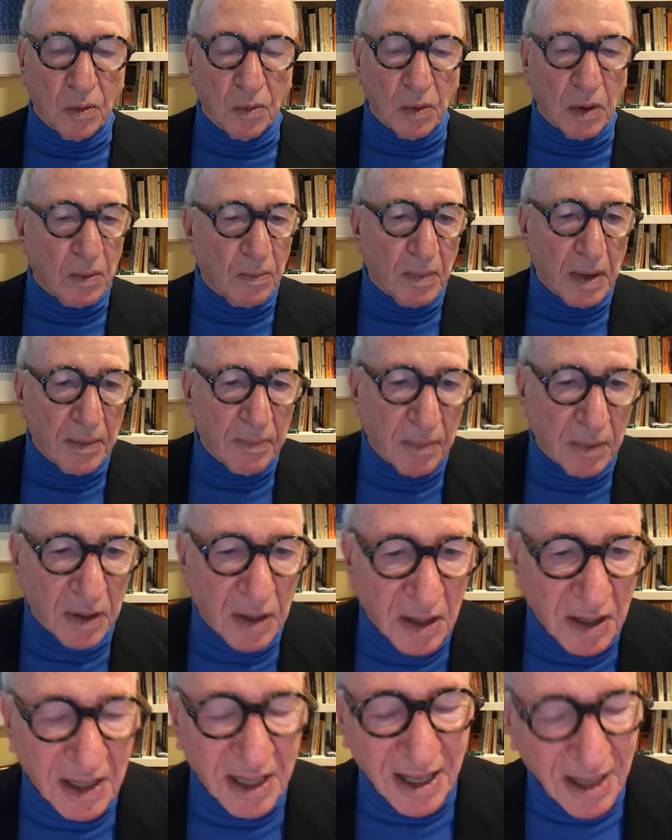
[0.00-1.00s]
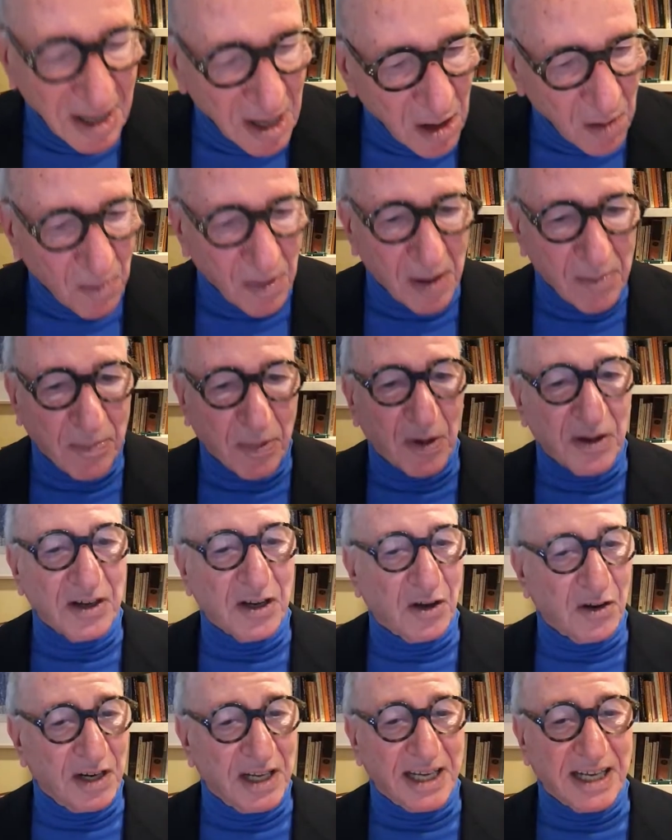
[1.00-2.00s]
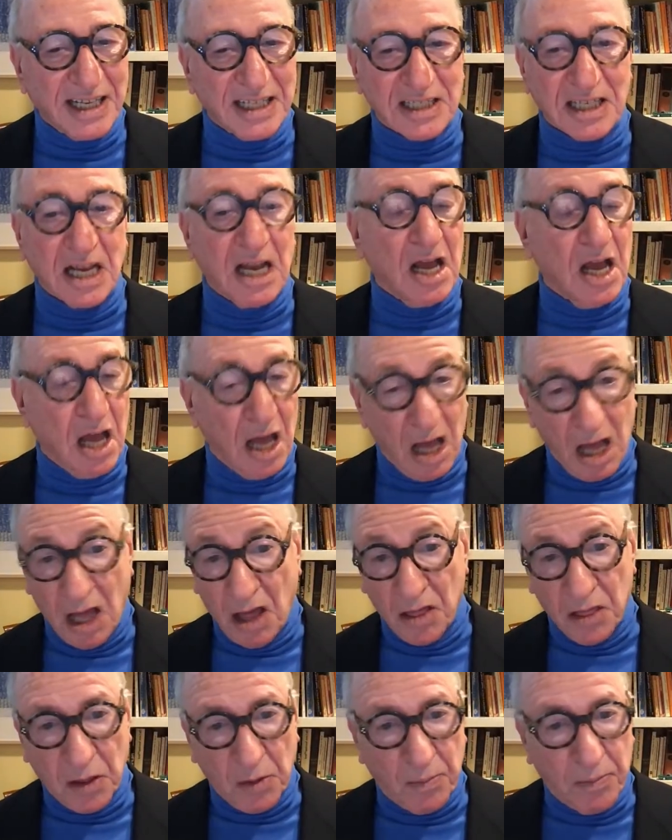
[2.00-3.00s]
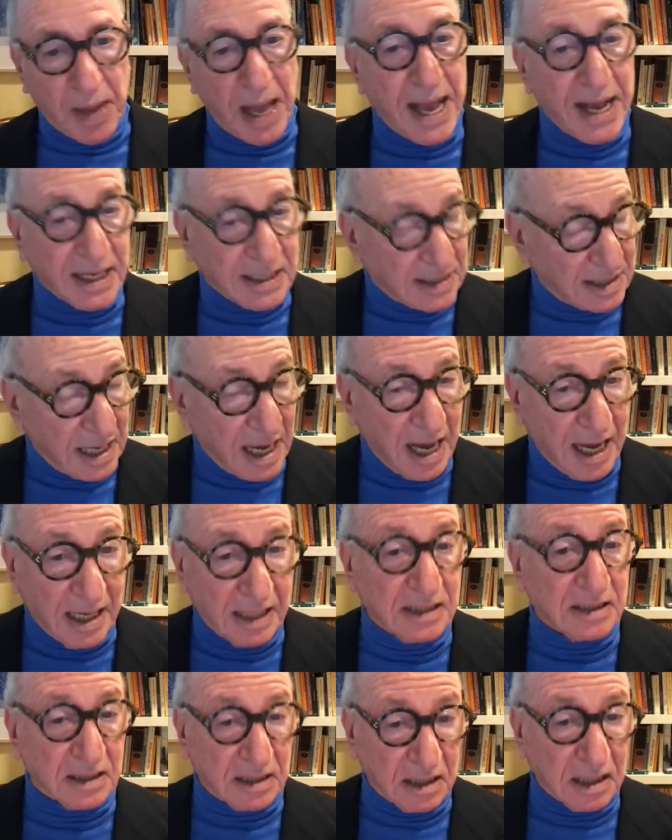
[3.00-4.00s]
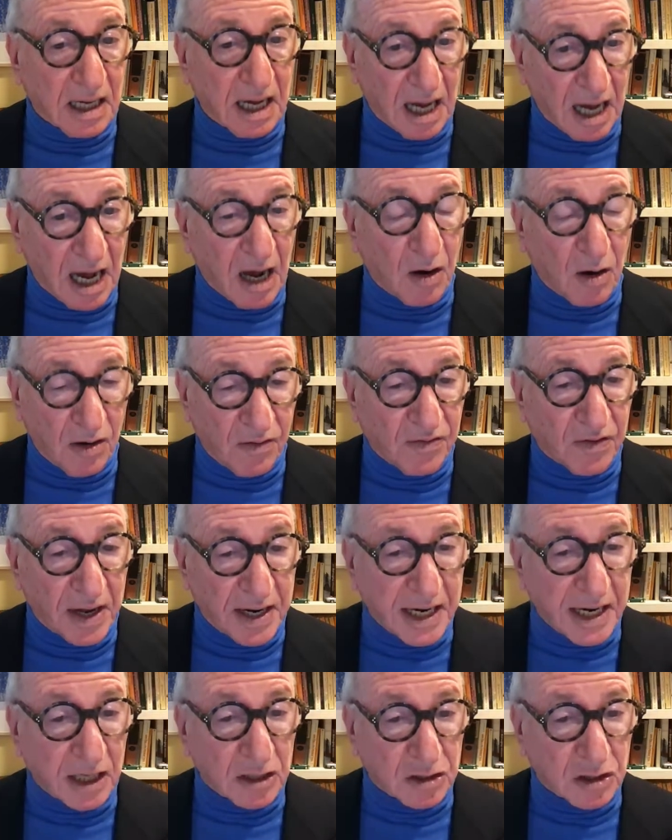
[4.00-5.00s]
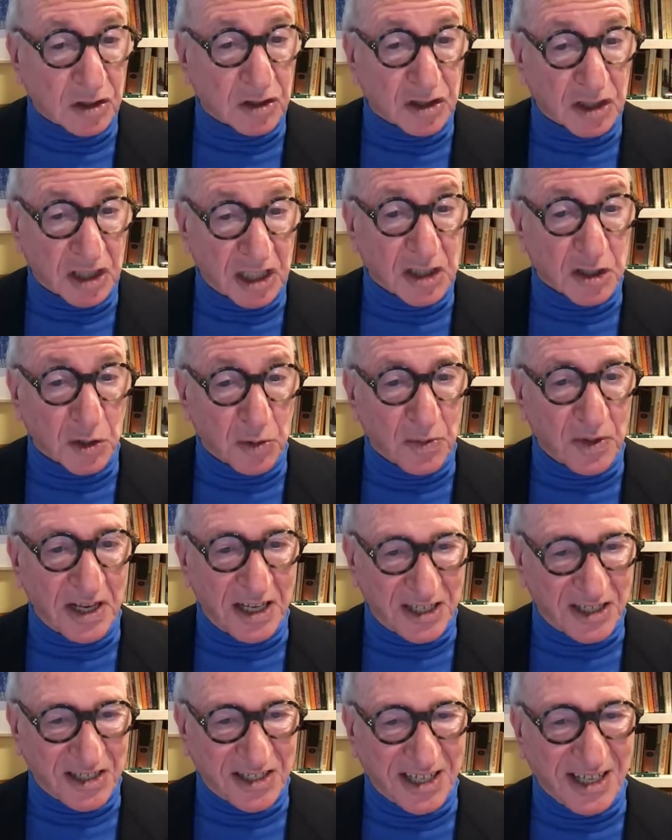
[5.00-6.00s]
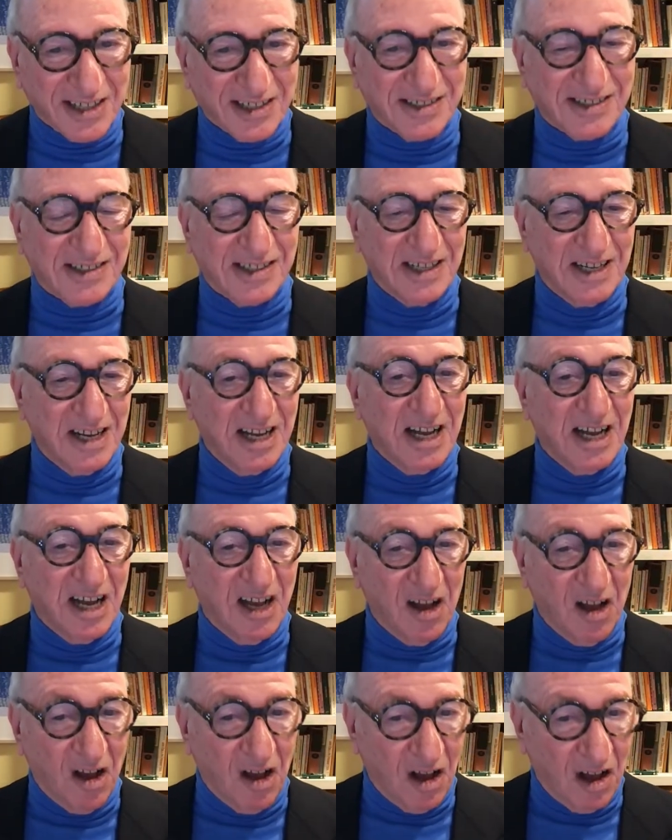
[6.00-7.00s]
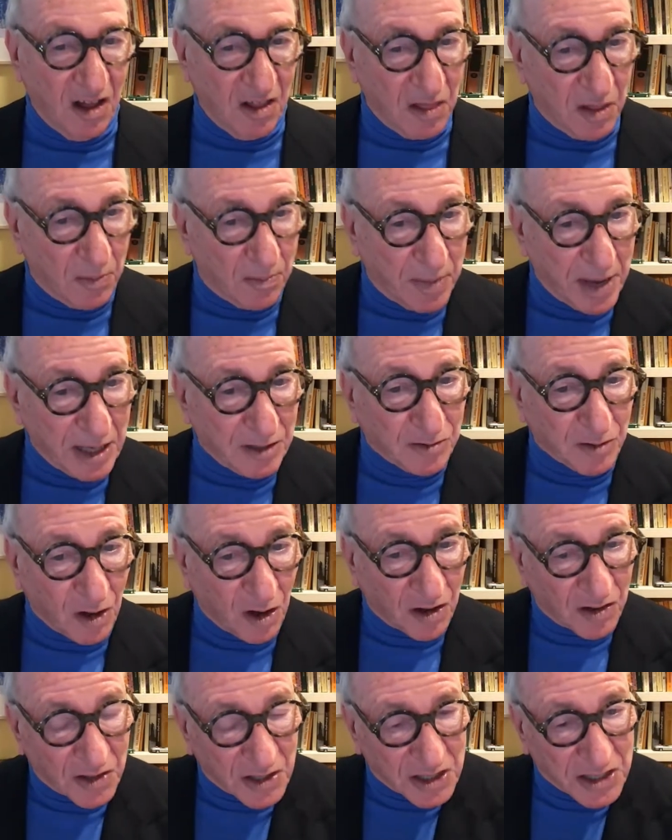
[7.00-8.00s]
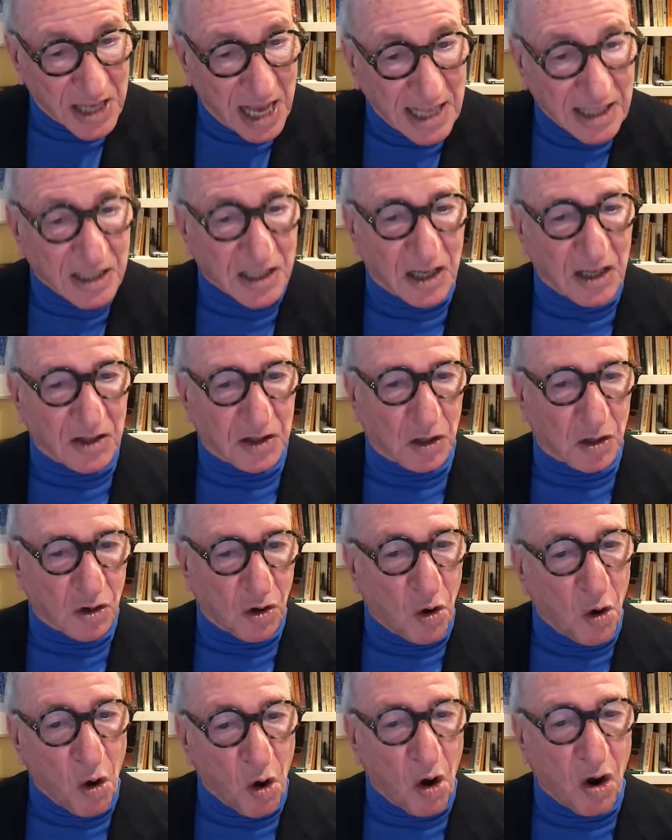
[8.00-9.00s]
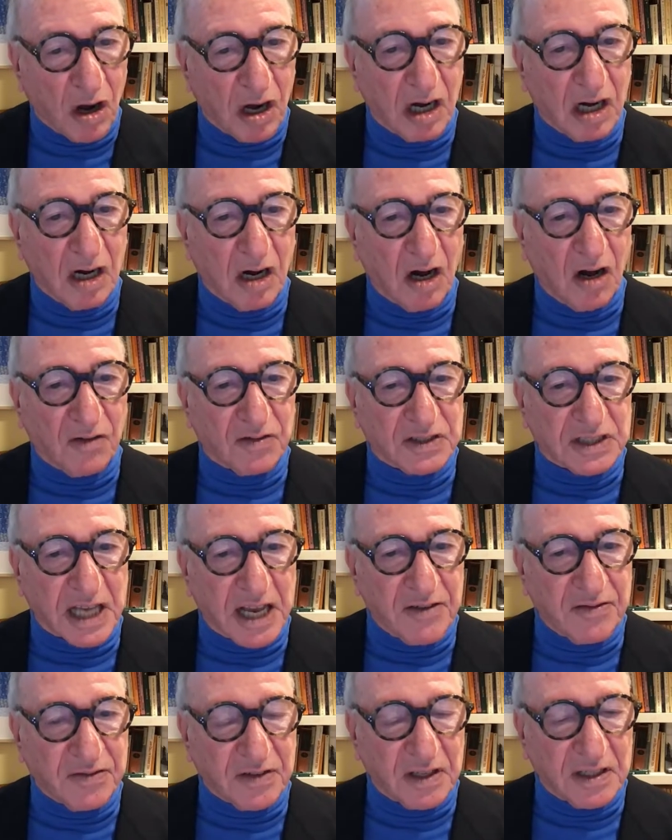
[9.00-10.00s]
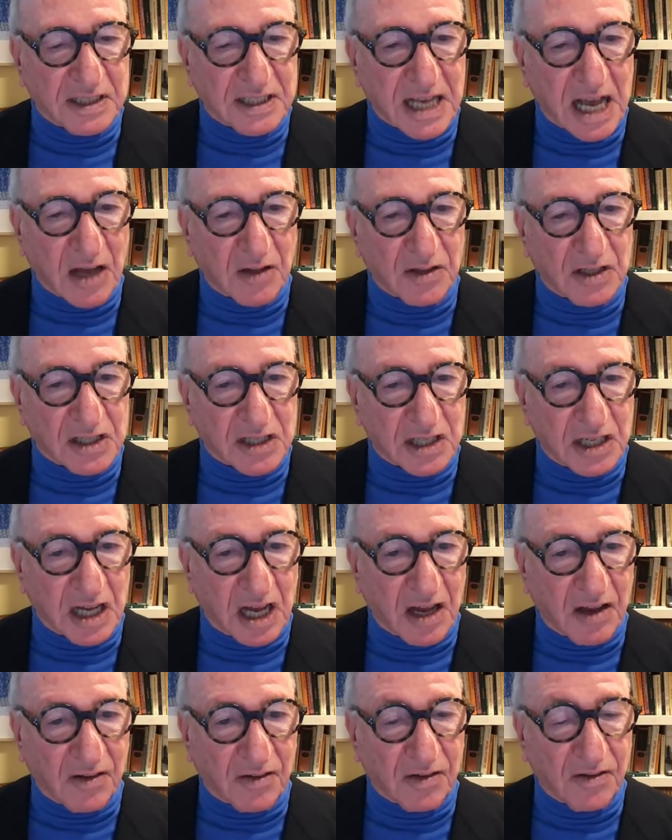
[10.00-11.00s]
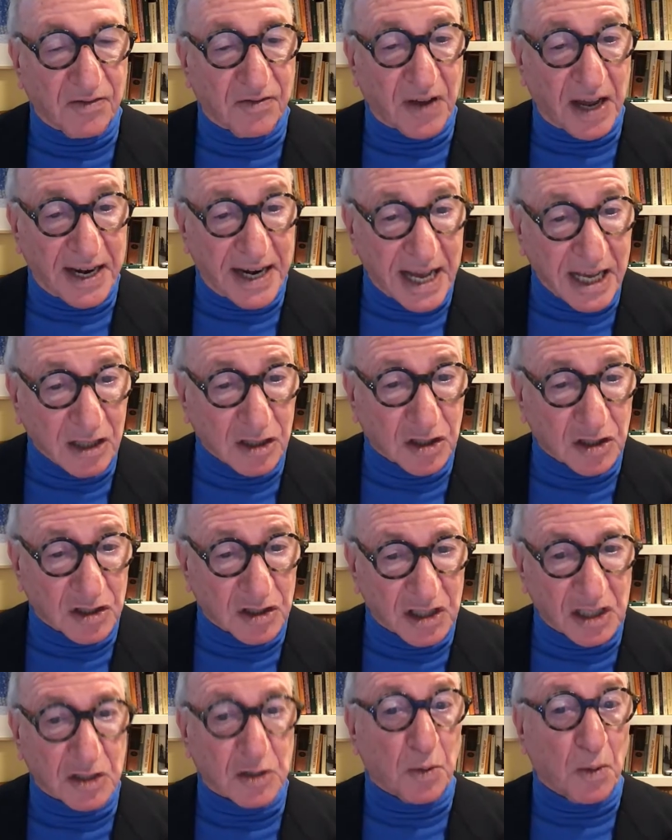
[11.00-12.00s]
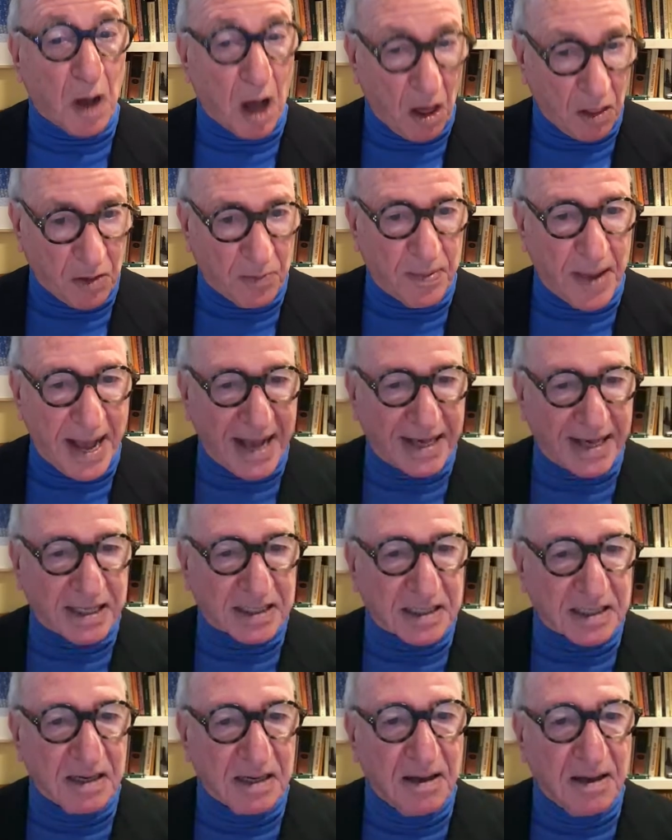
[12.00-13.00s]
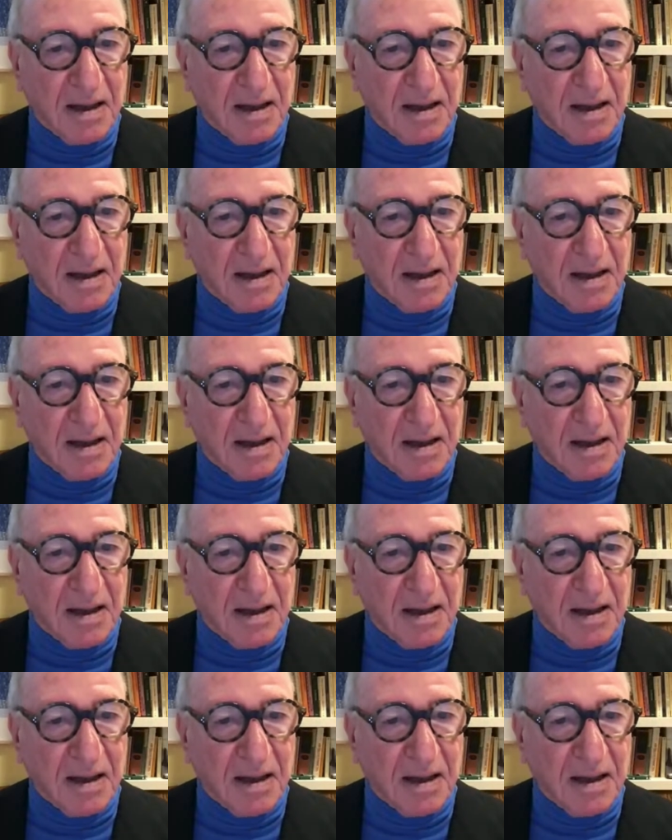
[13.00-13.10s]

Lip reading: Well, my point only is the banks and our financial system is still the bedrock, the center, the core of safety and soundness in our financial system are the banks.